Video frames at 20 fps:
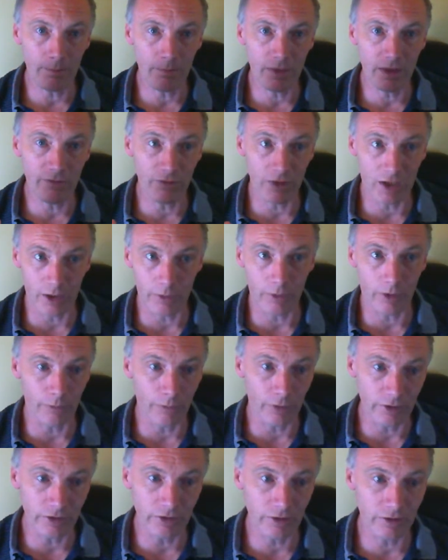If anyone
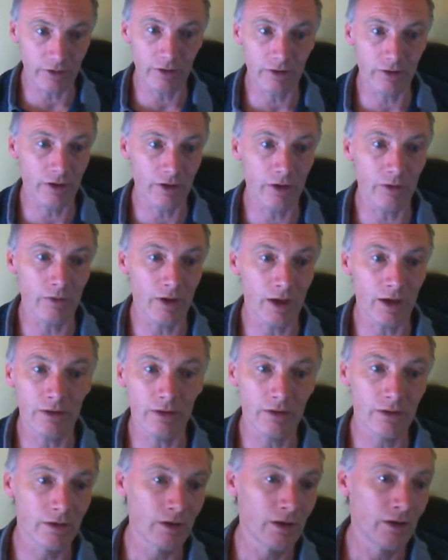wanted to
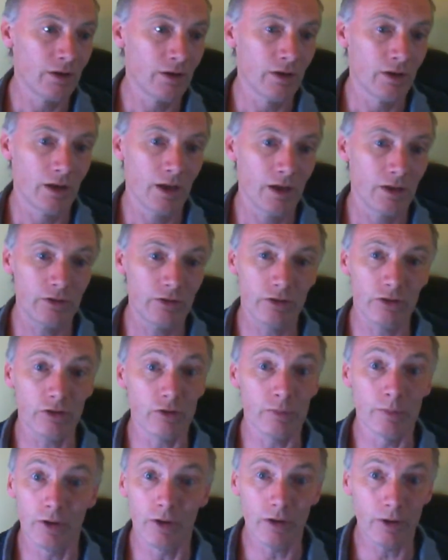donate just a
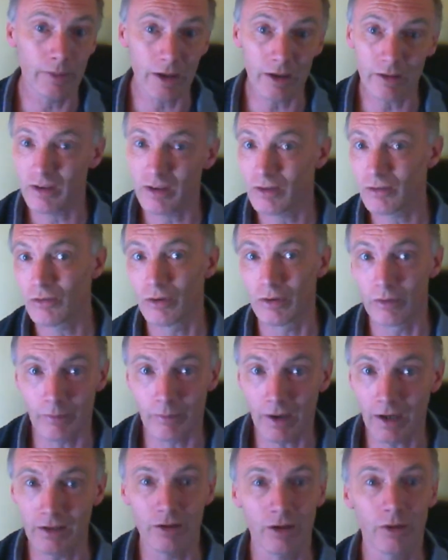small amount, it doesn't
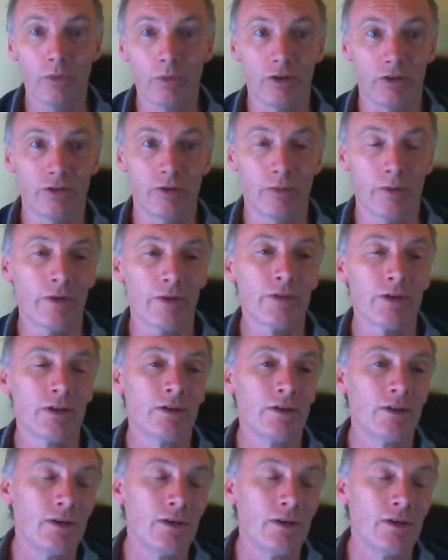matter whatsoever,